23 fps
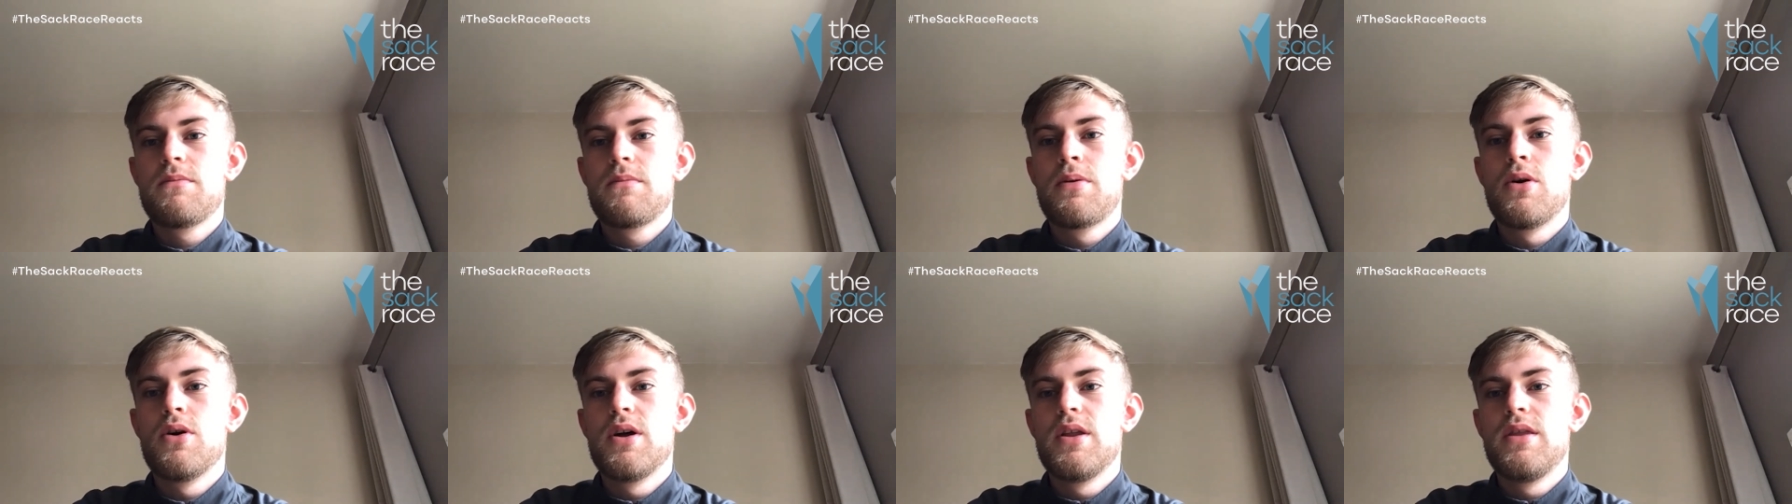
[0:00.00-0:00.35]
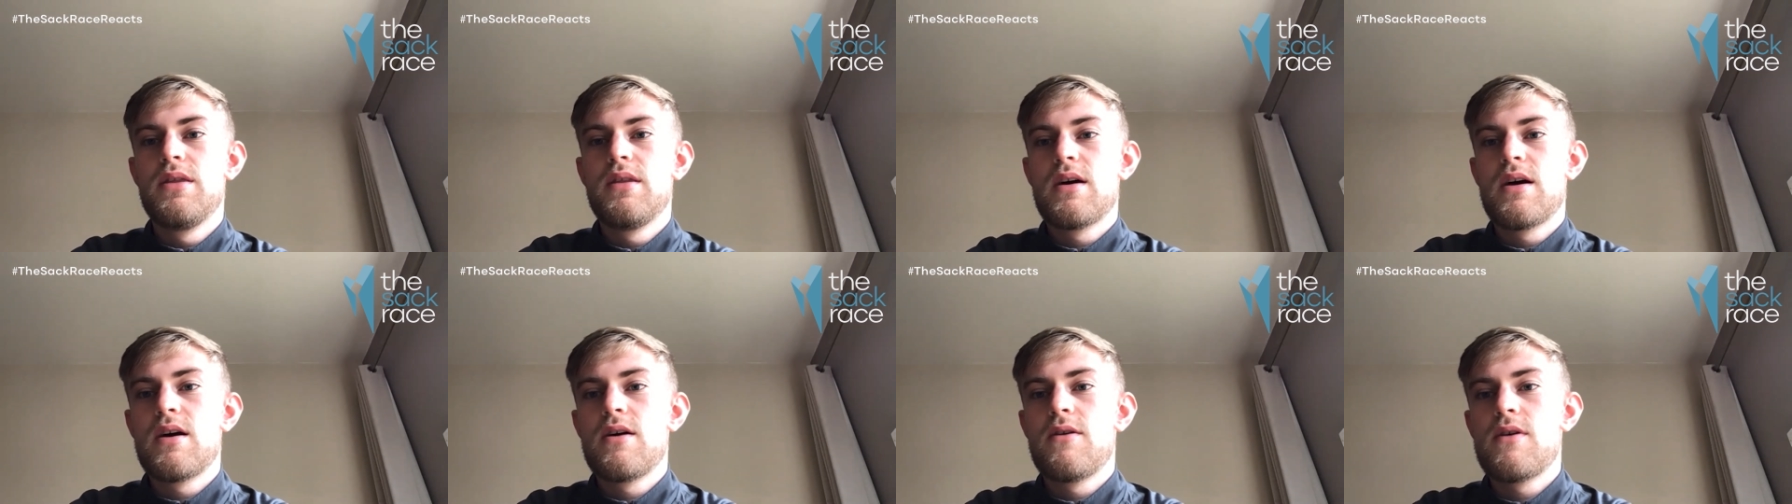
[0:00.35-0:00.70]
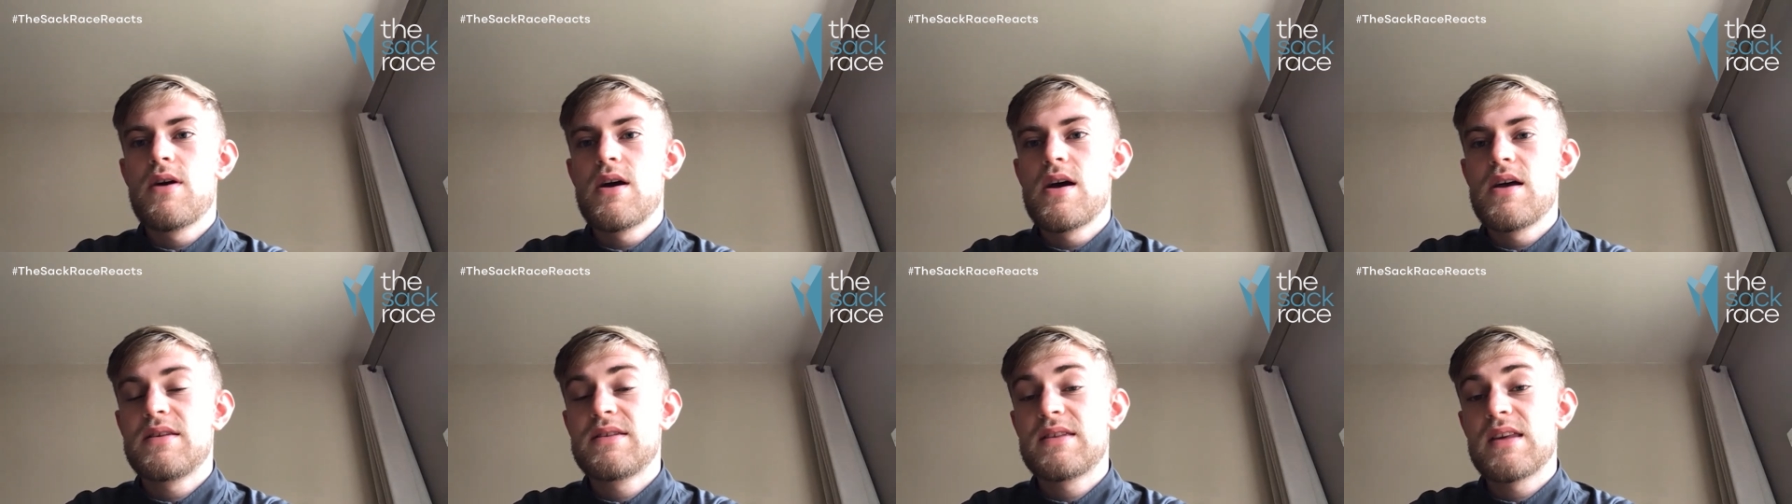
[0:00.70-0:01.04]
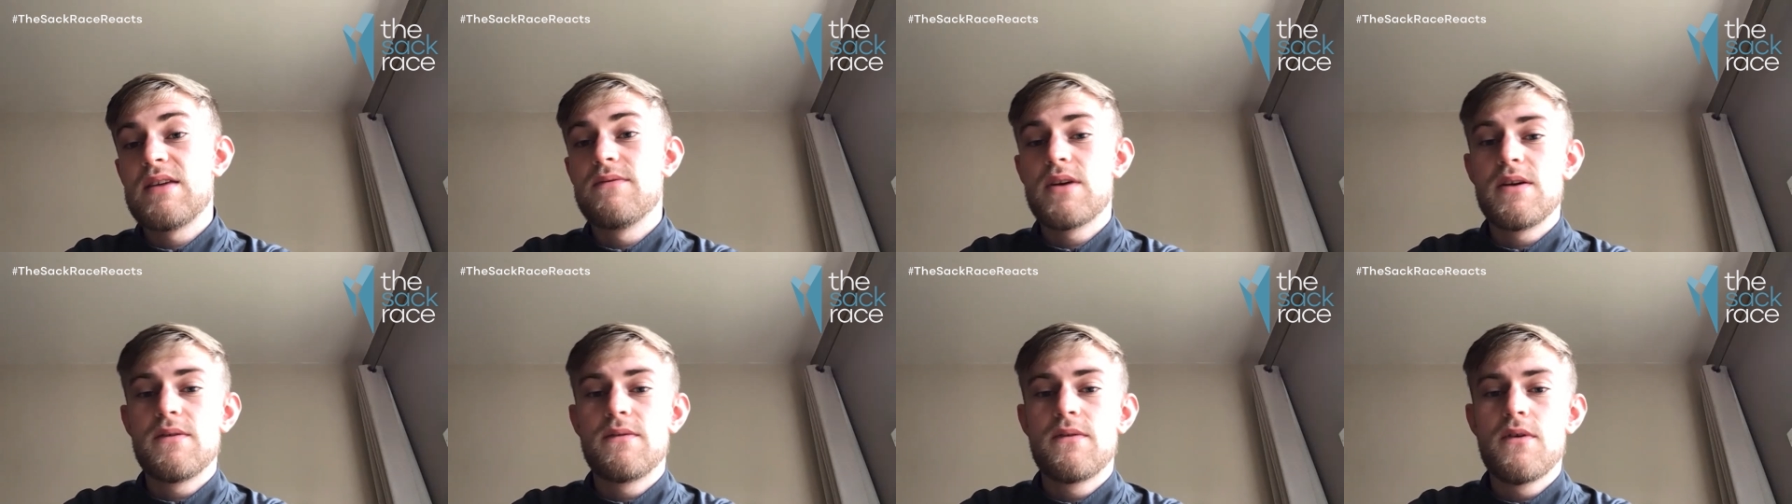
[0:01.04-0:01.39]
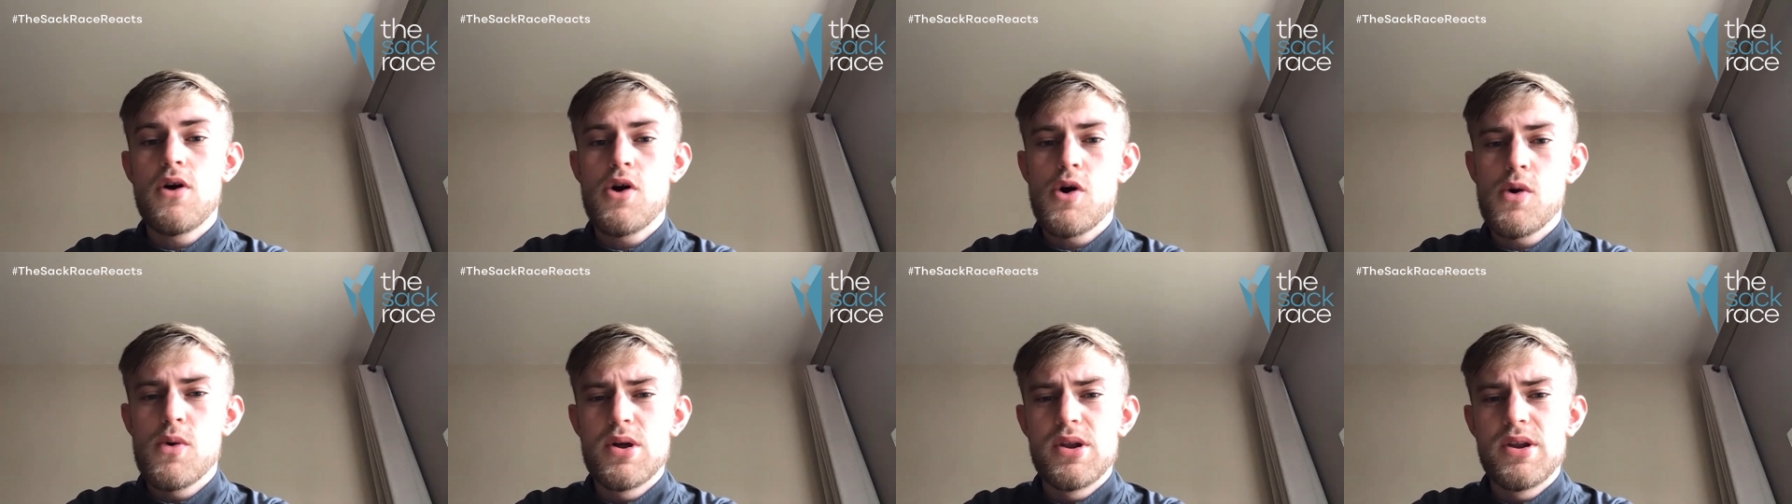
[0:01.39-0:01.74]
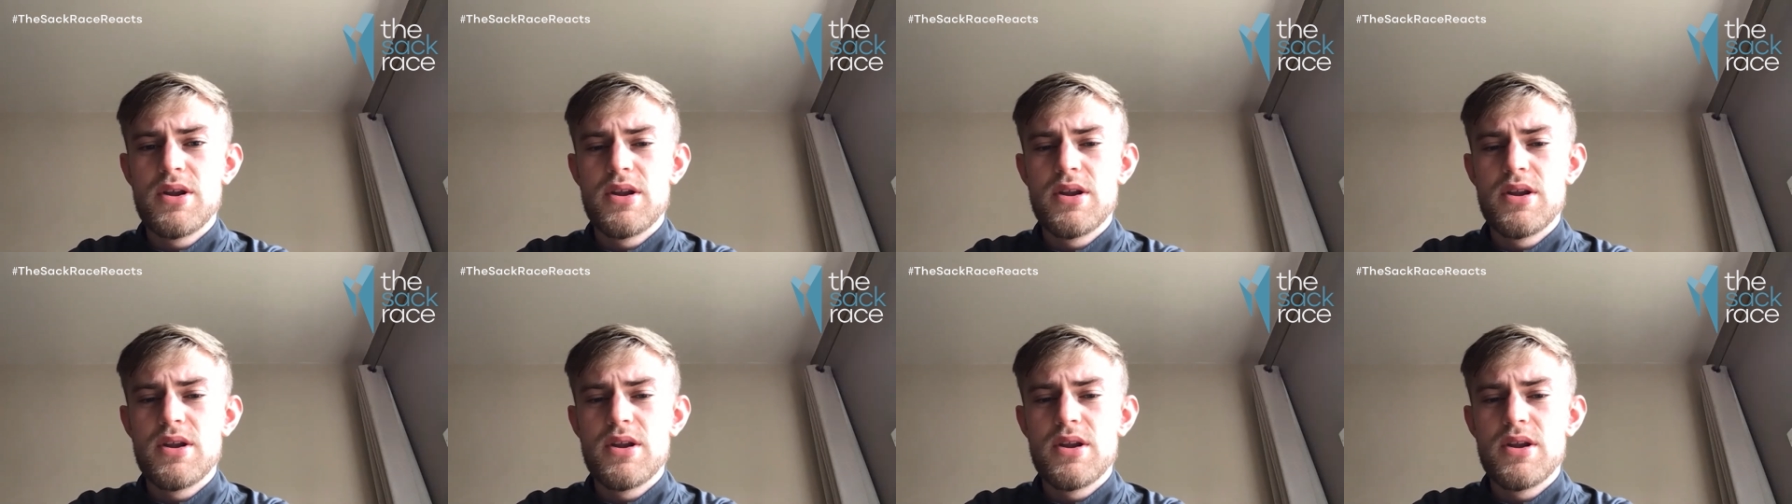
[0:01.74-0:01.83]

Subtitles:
putting their CV forward.